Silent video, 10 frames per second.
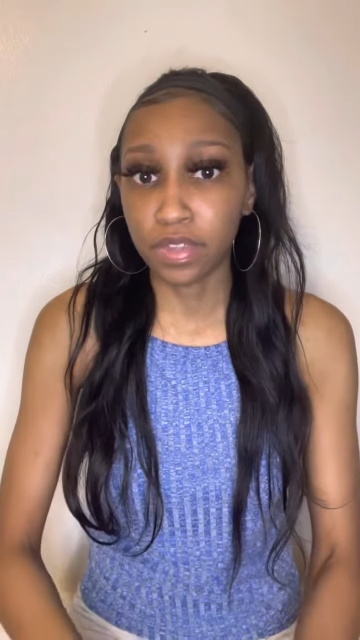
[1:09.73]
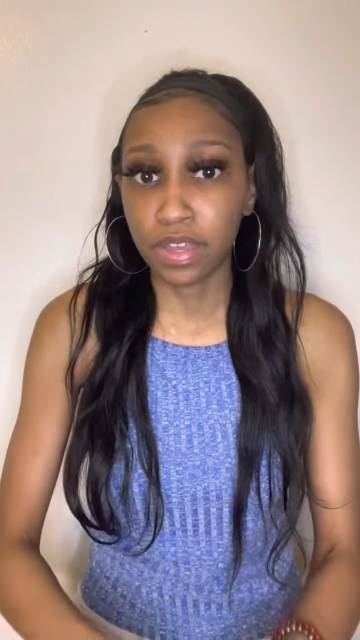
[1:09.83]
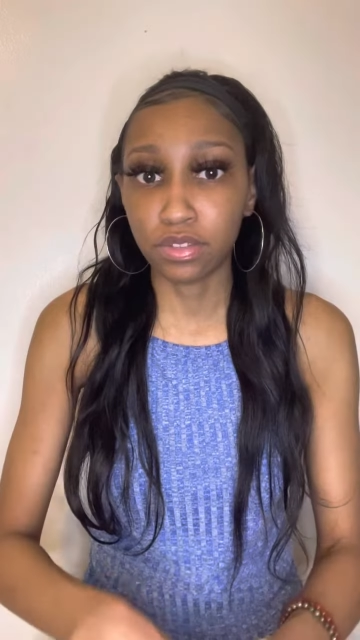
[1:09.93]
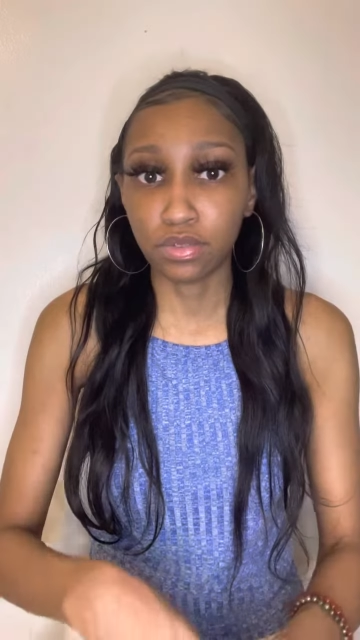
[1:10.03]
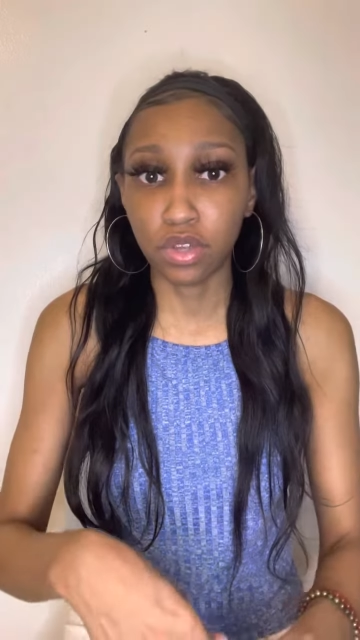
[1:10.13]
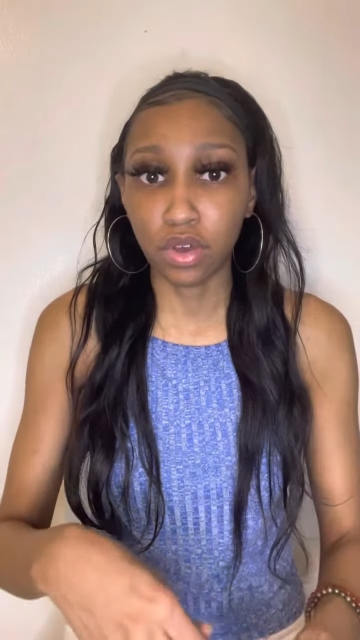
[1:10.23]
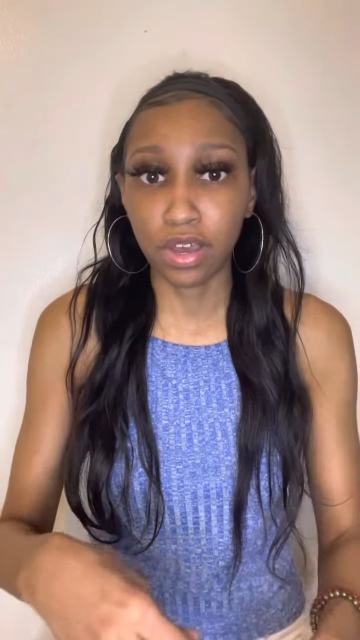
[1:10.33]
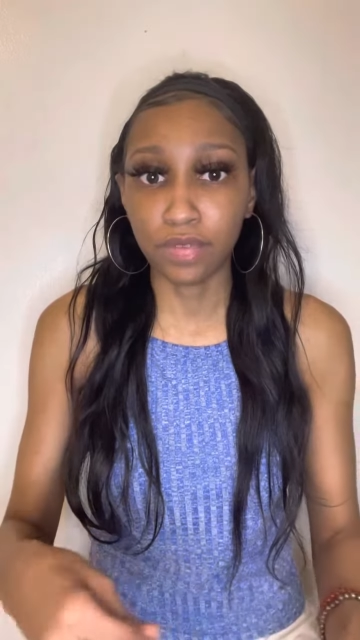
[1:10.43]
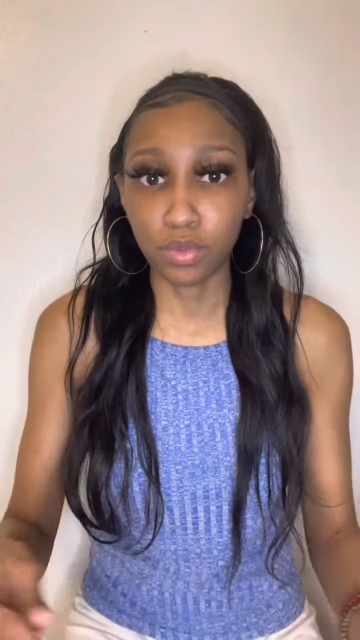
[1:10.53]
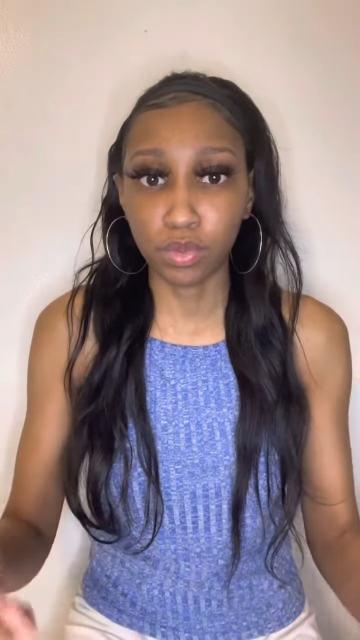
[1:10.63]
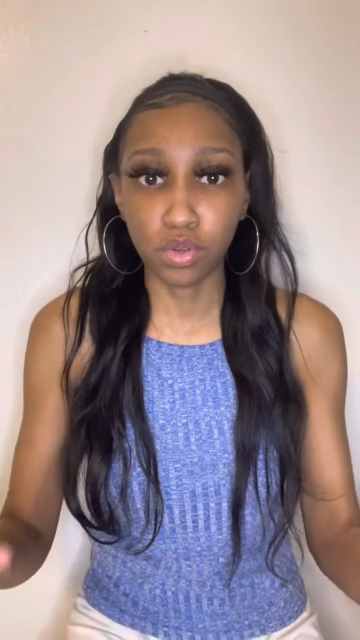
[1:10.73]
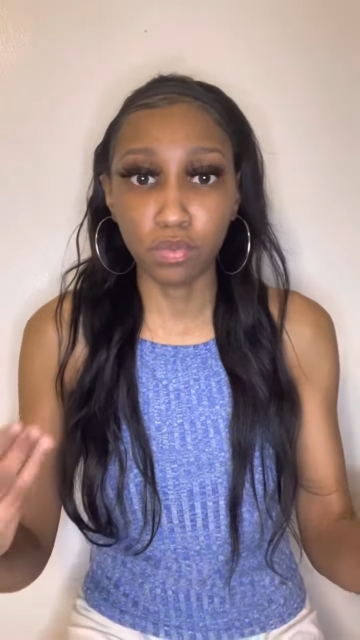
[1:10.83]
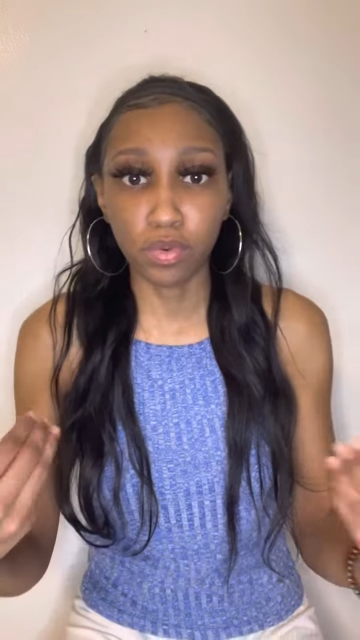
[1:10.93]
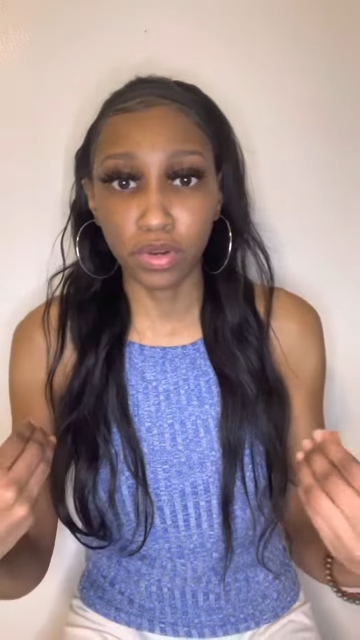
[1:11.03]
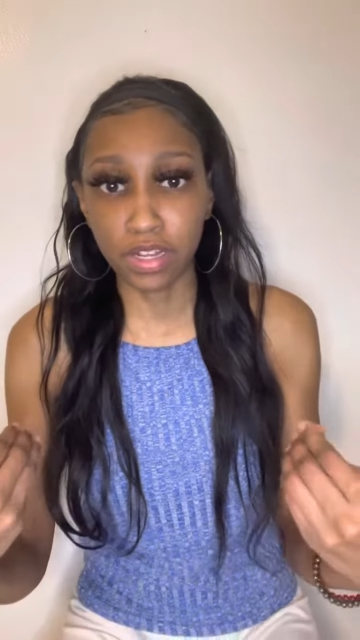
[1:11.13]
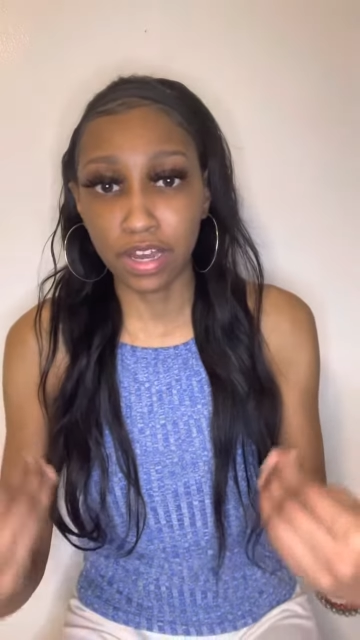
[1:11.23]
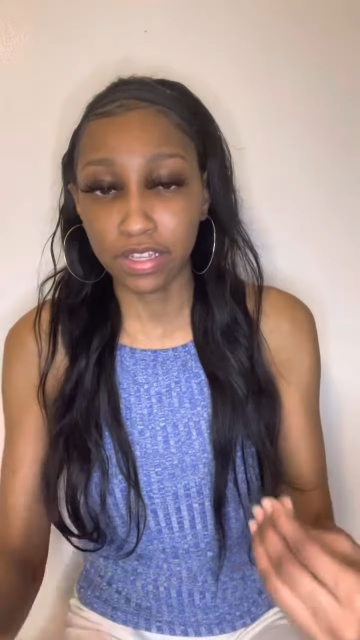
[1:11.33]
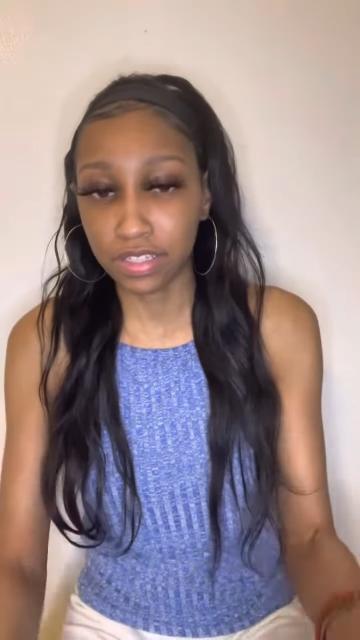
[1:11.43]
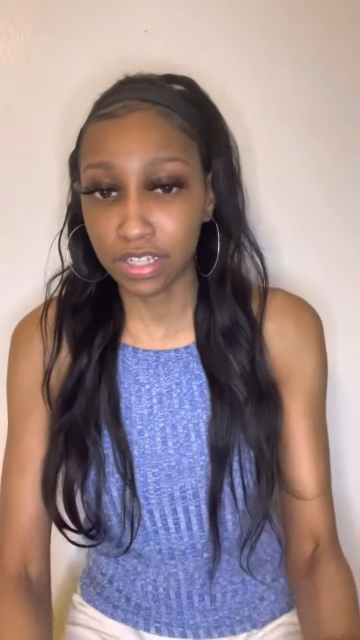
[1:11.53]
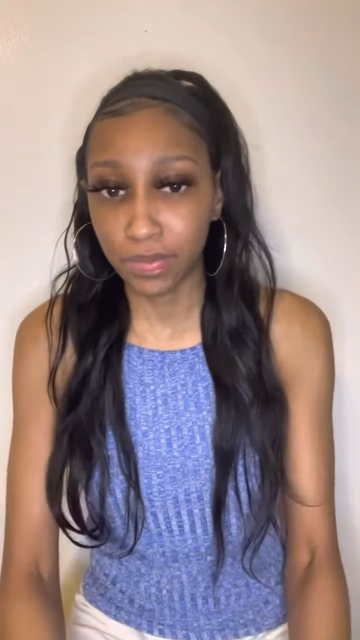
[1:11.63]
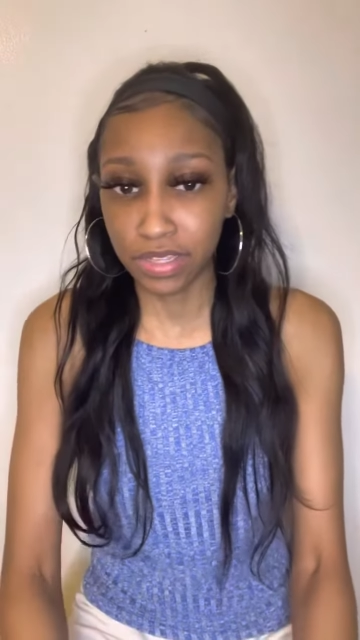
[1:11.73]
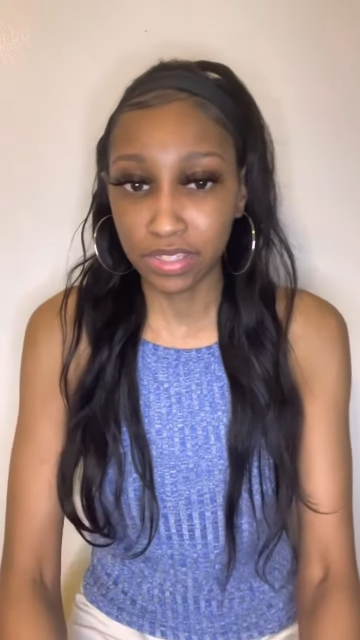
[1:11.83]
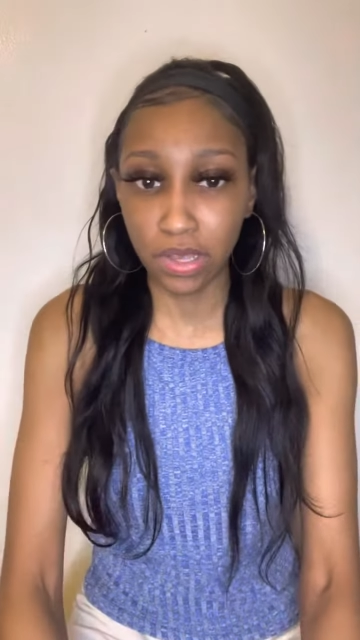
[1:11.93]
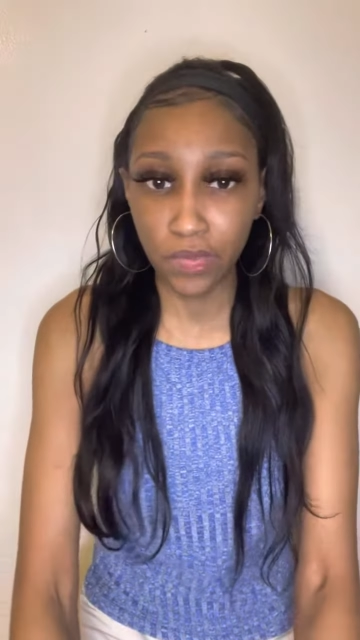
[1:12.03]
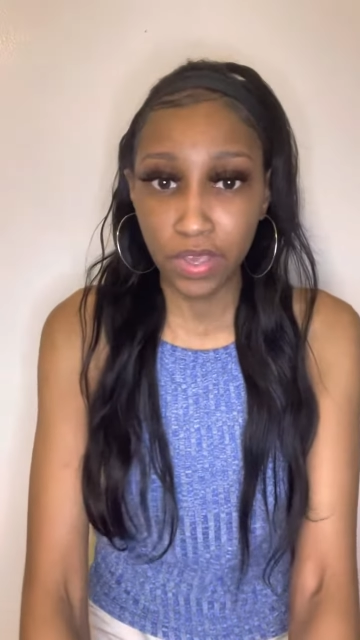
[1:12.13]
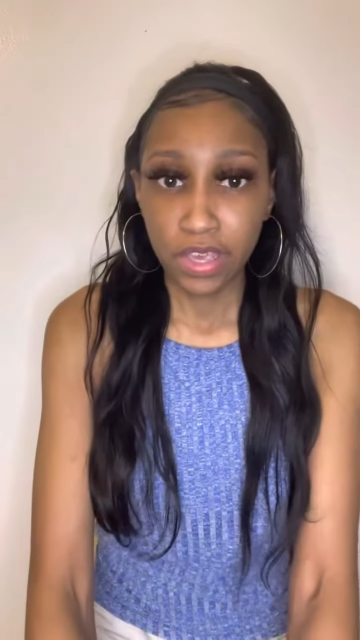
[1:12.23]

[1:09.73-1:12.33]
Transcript: you know, I have to recuperate and isolate myself.